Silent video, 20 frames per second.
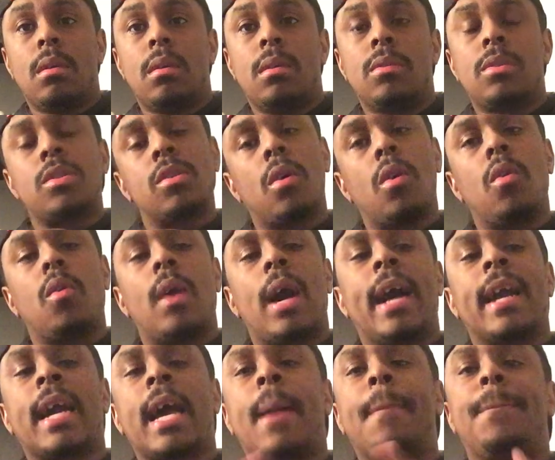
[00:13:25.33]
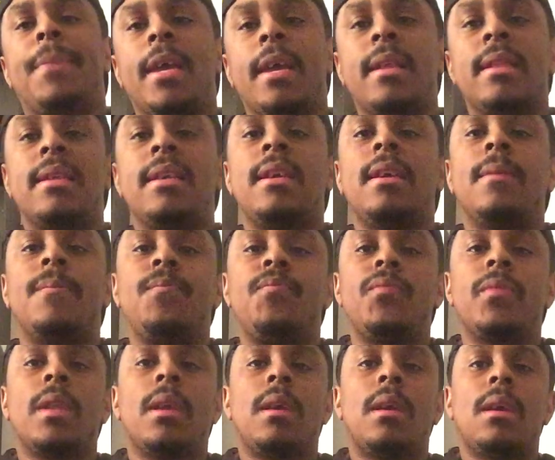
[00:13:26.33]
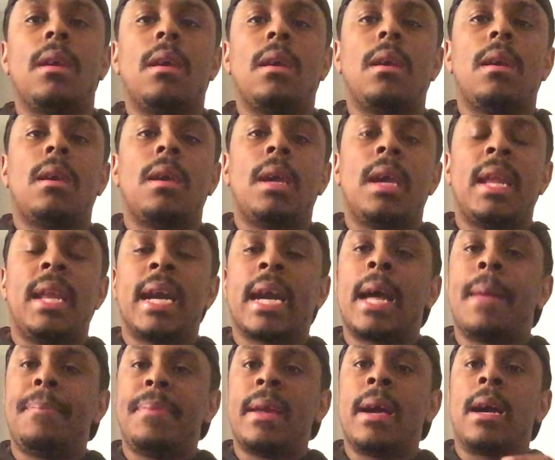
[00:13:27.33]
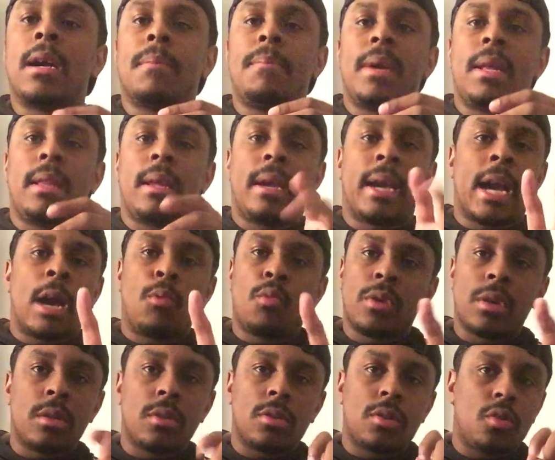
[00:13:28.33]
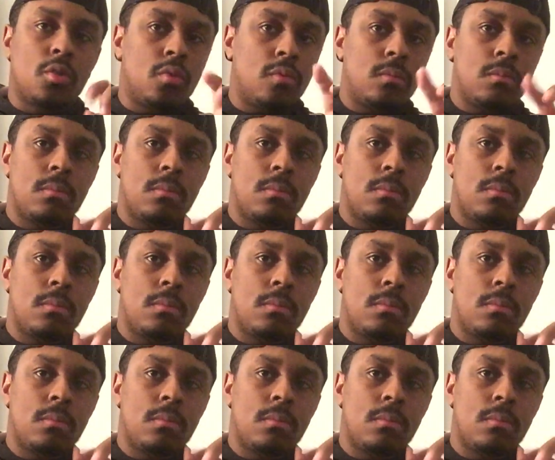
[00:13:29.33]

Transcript: So I got Bayley and I got Bianca Belair. I got one of the two.